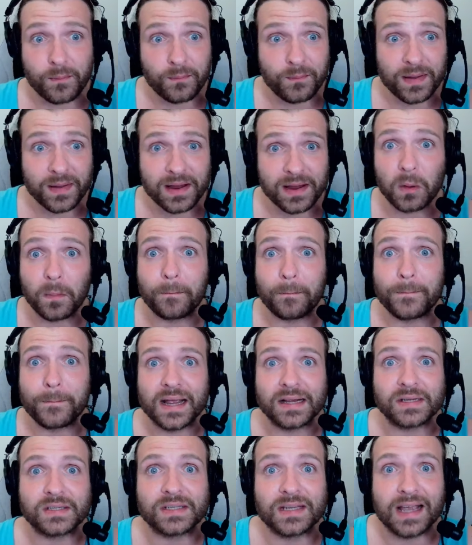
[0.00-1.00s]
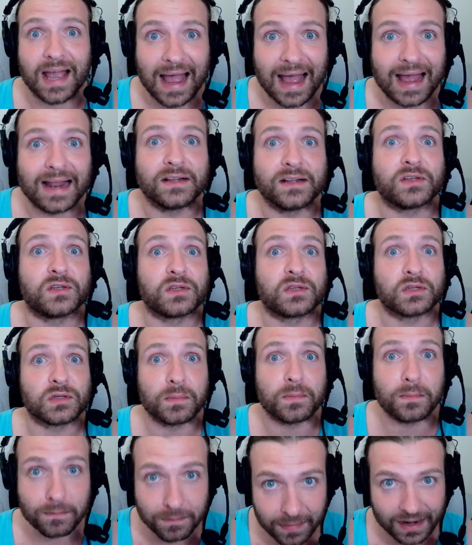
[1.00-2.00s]
big old mace and
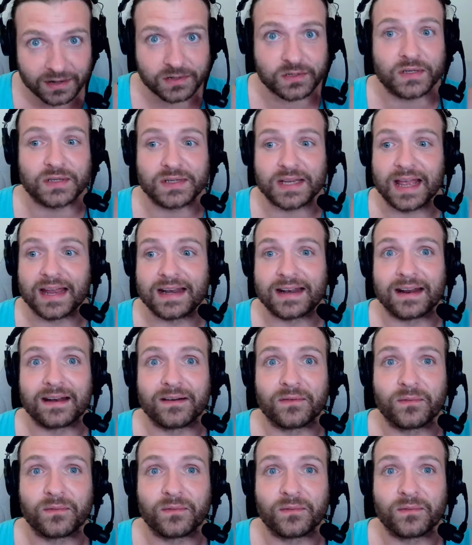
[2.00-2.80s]
smash his head in.